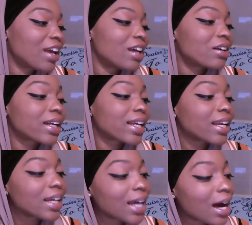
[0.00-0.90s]
an
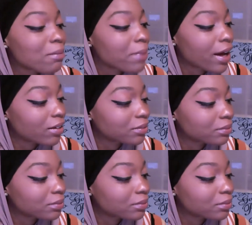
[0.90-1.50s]
organic compound